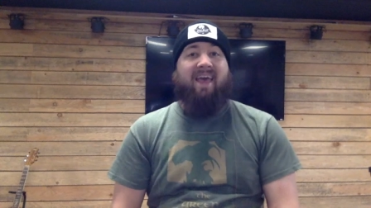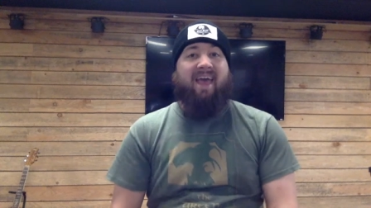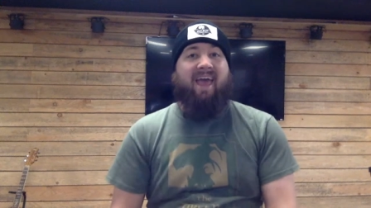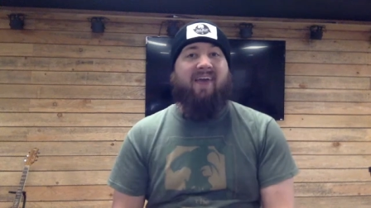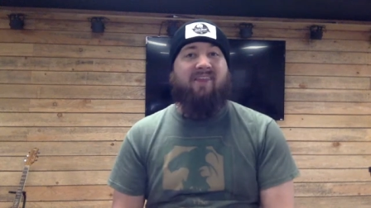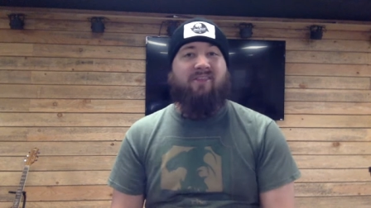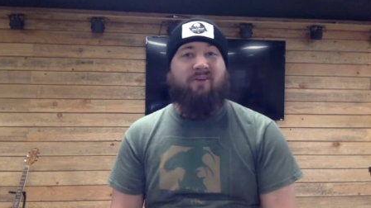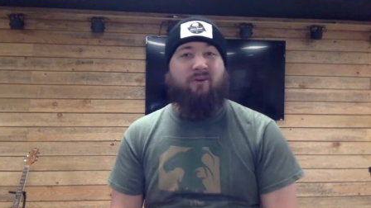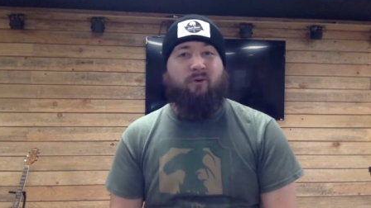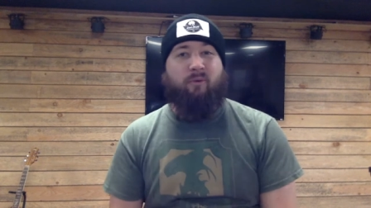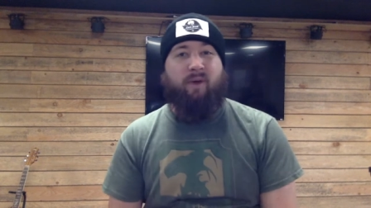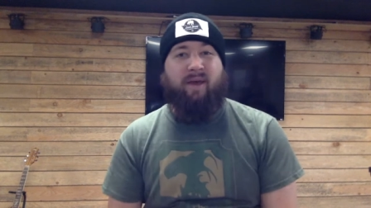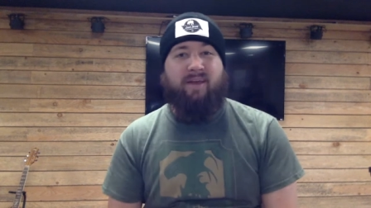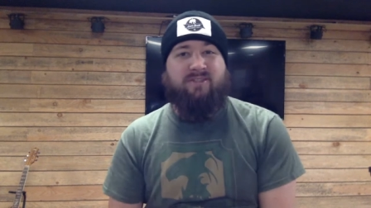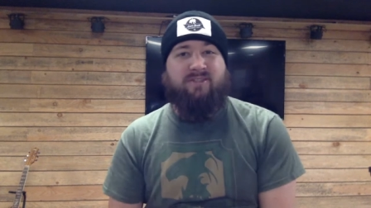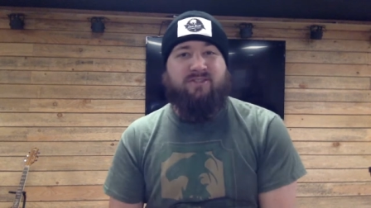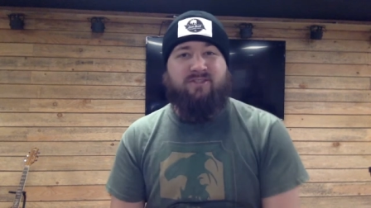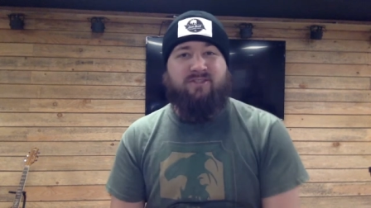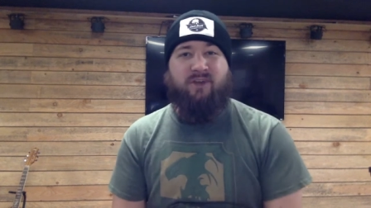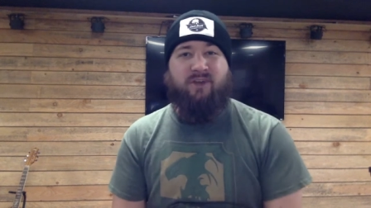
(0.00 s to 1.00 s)
Hey there,
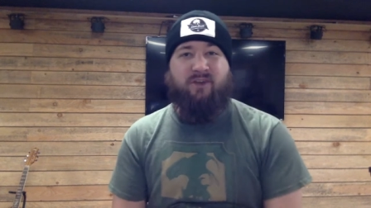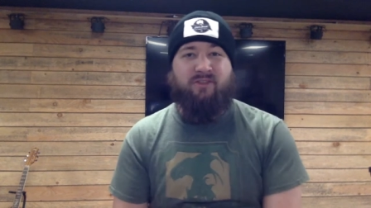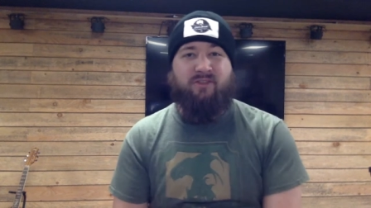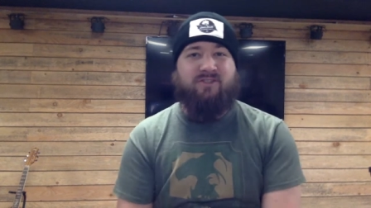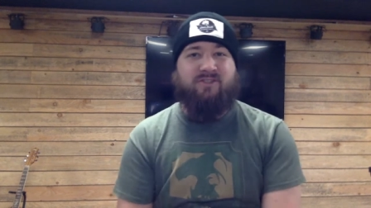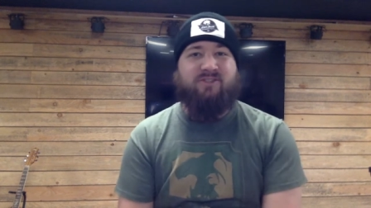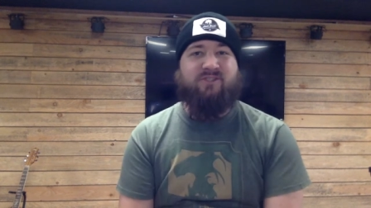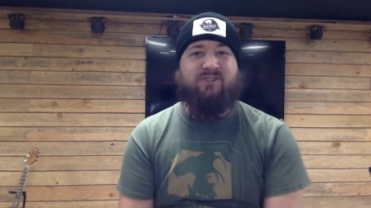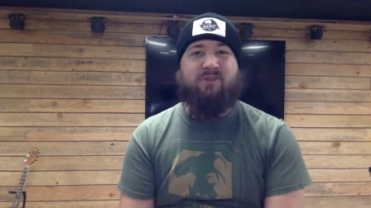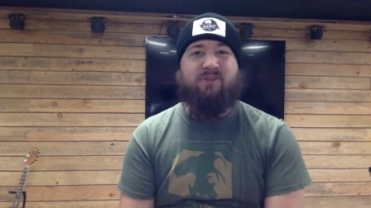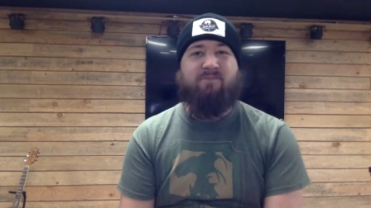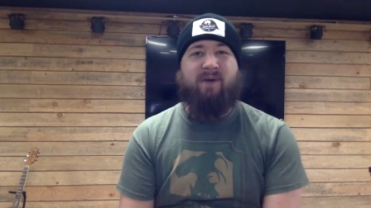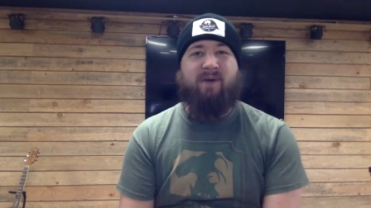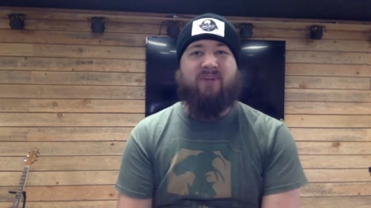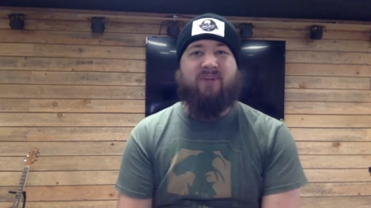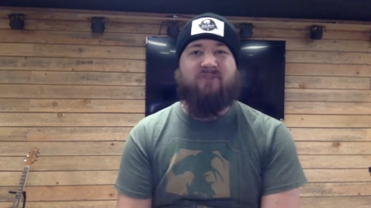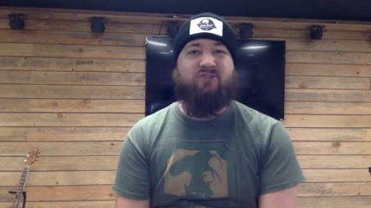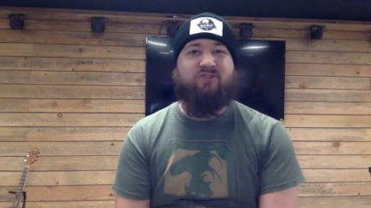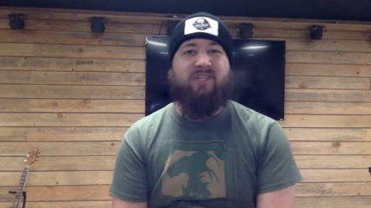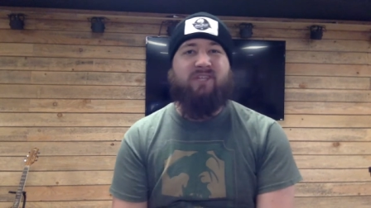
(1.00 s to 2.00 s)
Oasis Youth. This is Youth
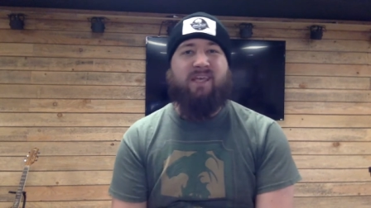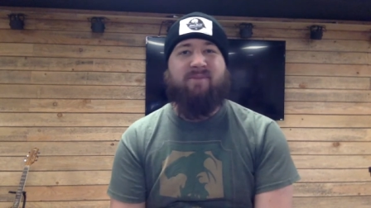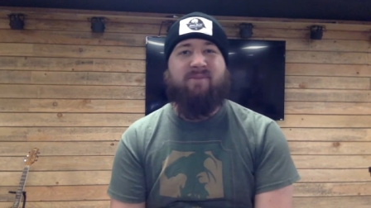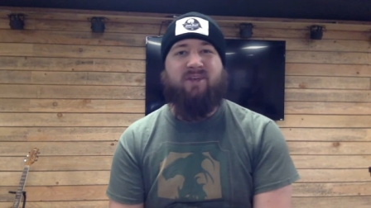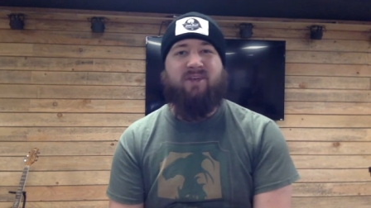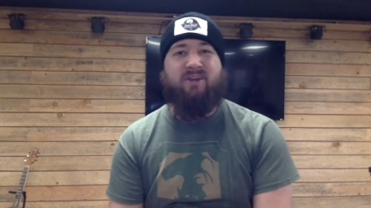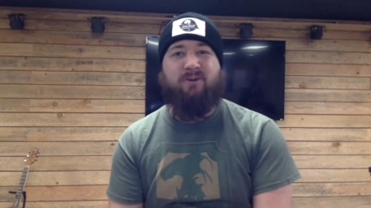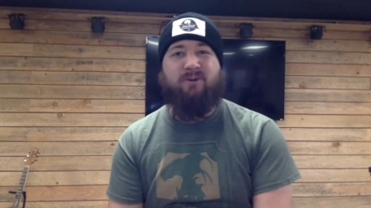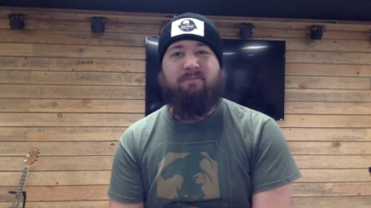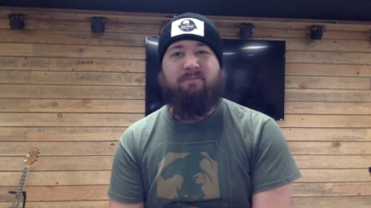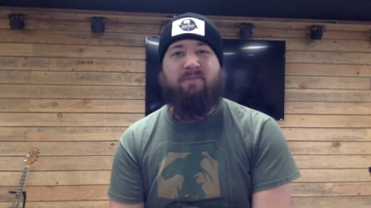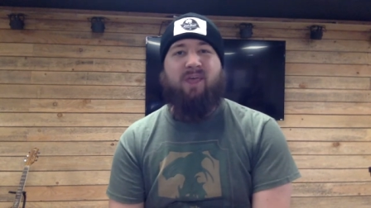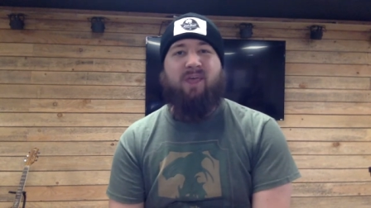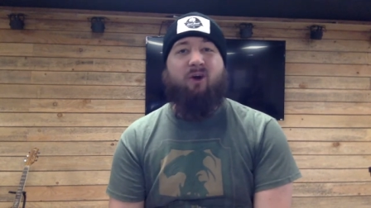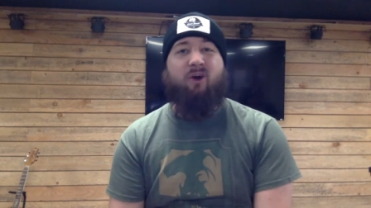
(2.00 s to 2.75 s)
Pastor Sam here.